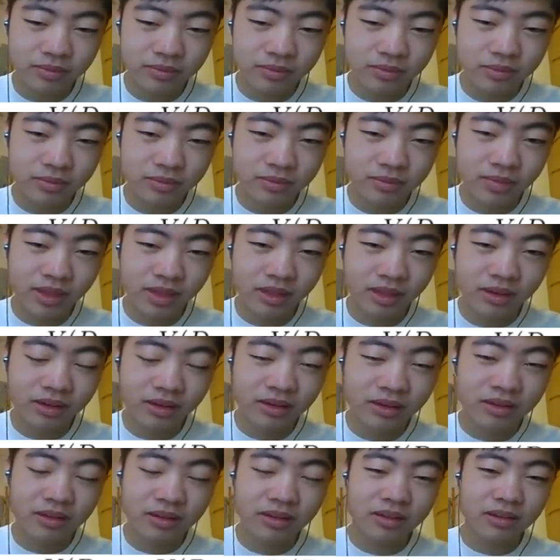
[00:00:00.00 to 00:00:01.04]

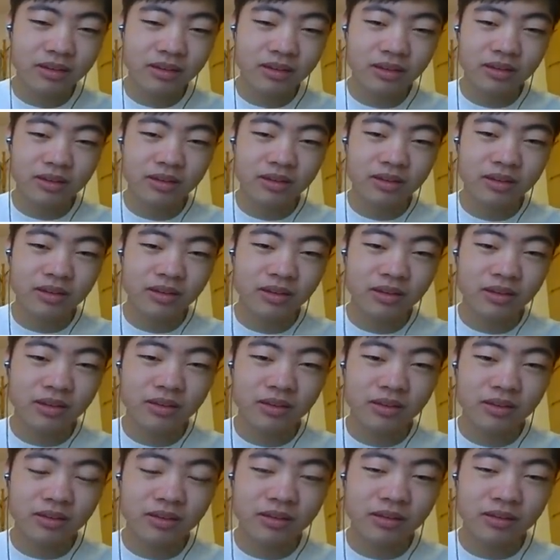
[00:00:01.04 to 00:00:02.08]

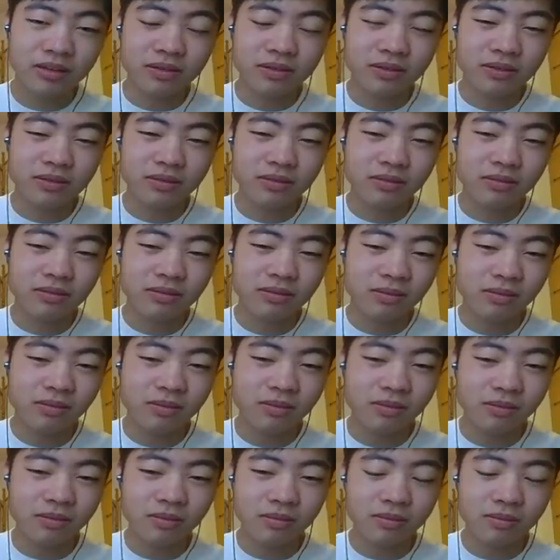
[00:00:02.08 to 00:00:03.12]

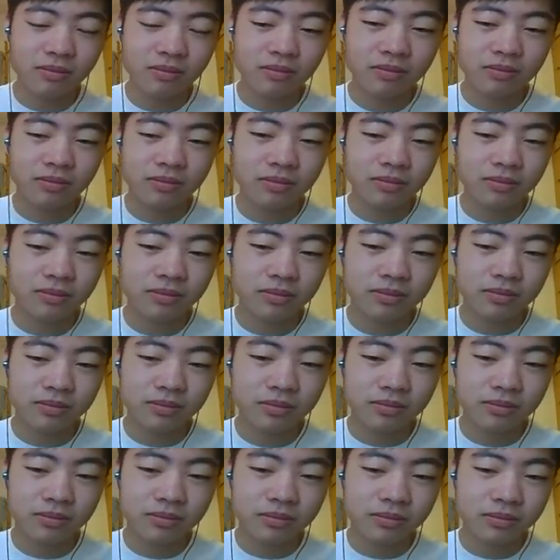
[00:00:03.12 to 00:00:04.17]

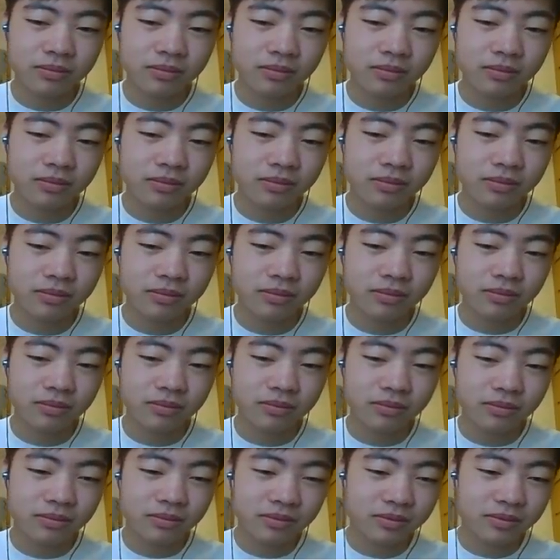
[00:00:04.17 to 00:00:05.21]

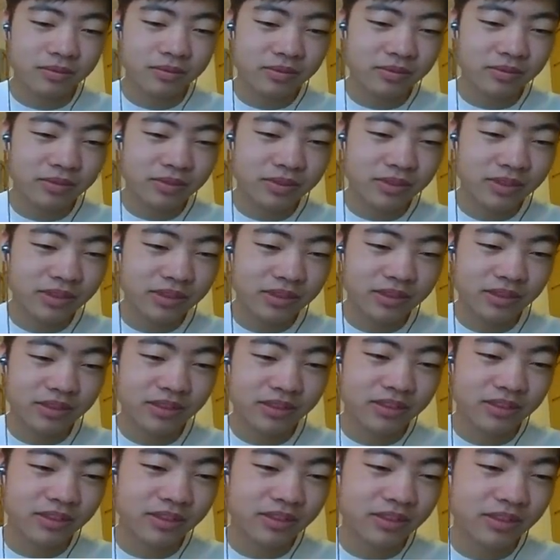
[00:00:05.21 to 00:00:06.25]

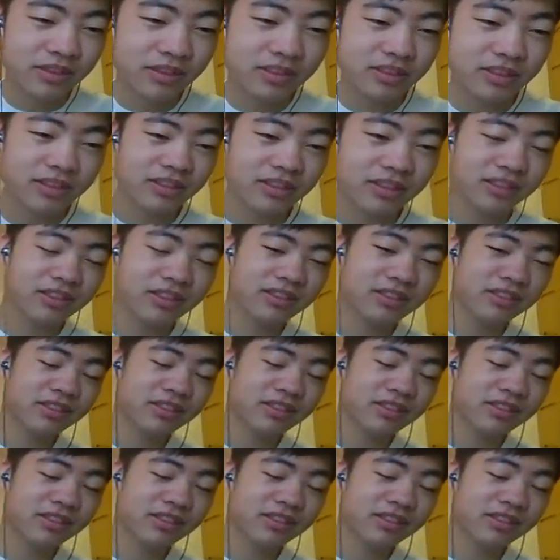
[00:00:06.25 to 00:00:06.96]
No one is speaking in this clip.